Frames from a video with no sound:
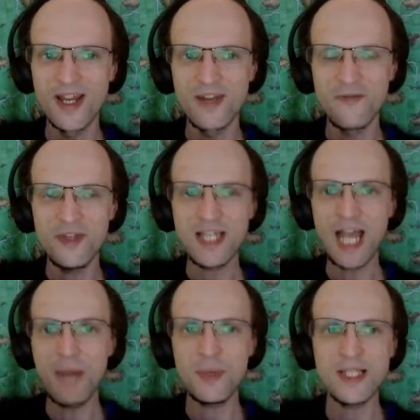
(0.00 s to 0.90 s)
This
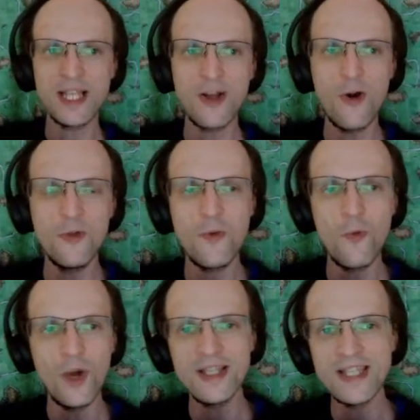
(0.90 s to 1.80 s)
happens like only
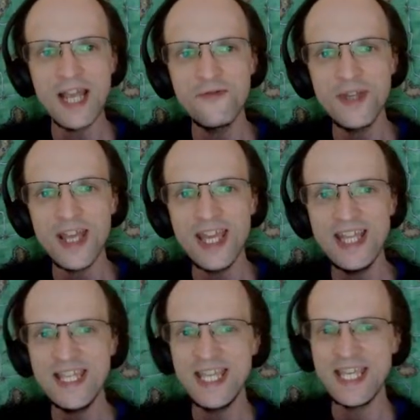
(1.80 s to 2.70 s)
once every
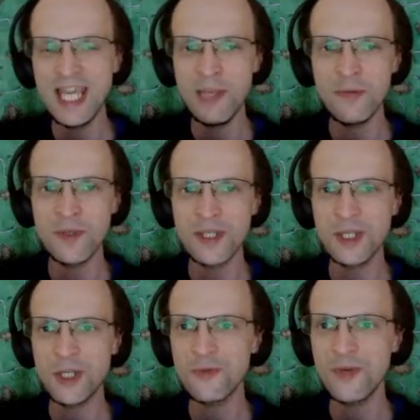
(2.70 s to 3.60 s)
80 games. This is
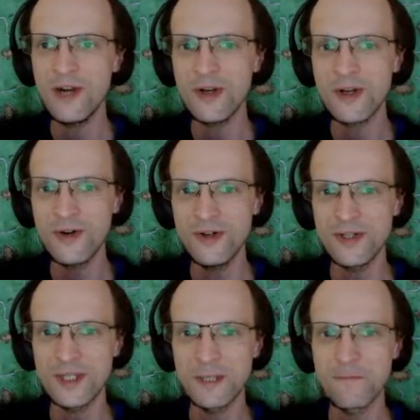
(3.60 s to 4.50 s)
such a rare
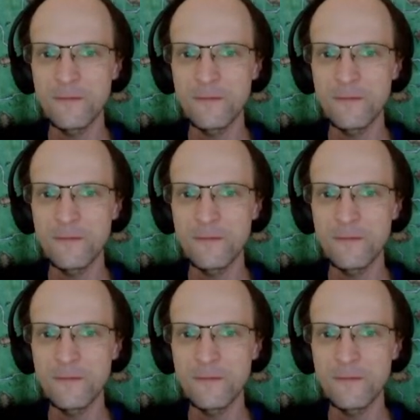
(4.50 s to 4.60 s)
occurrence.